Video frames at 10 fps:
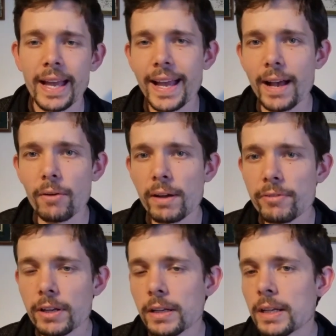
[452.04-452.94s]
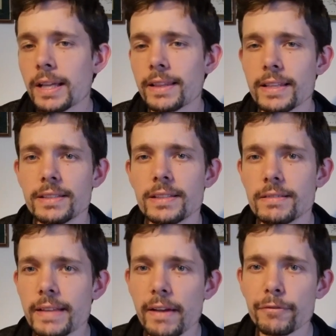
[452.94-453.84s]
However, this is
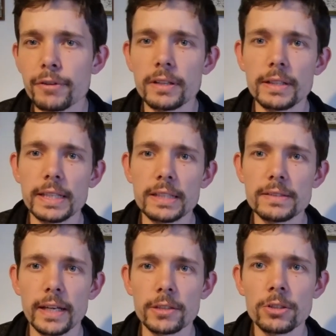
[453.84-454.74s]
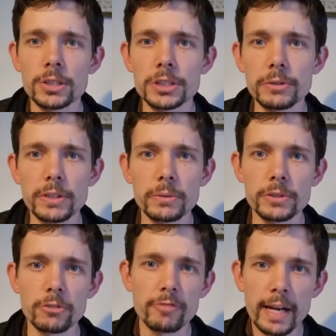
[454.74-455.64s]
definitely a technology that
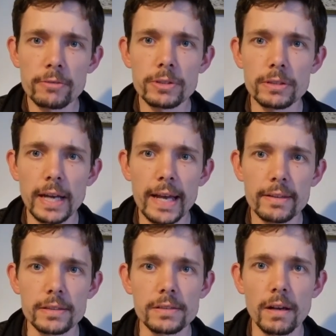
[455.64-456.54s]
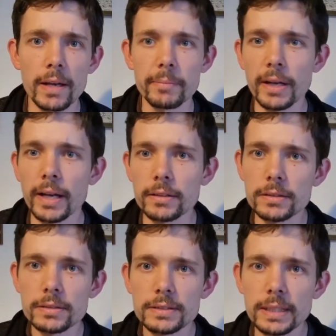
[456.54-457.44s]
was around at the time
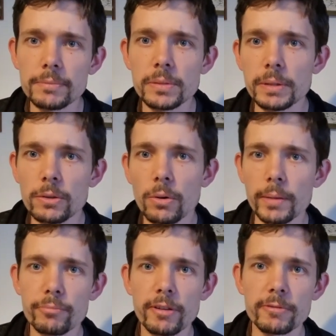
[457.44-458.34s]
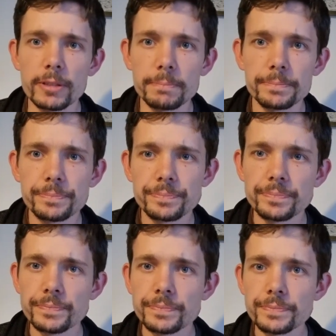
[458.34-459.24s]
and seemed to be quite prevalent.
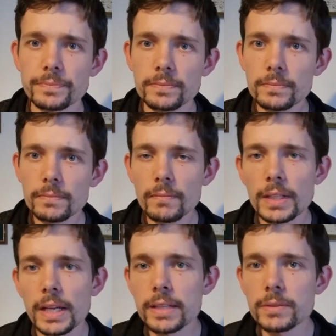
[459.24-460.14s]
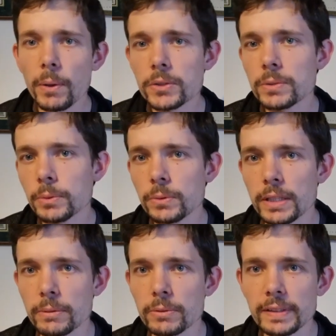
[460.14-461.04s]
It's possible
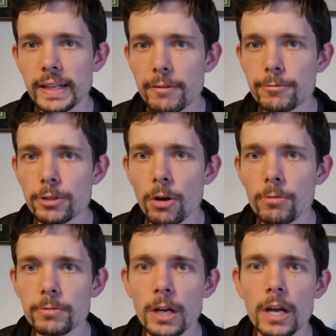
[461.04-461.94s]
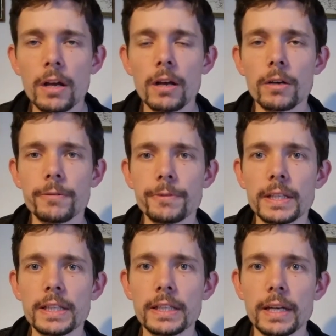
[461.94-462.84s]
that it was left off of
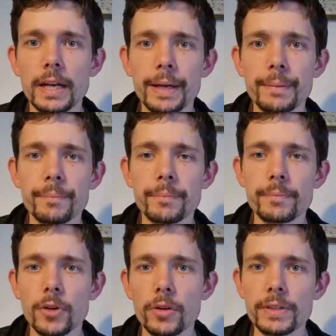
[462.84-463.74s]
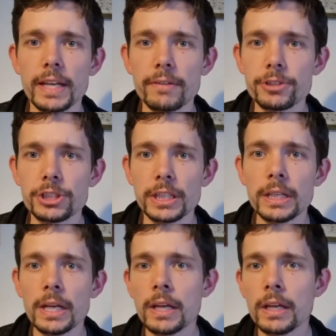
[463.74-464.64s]
the effigy.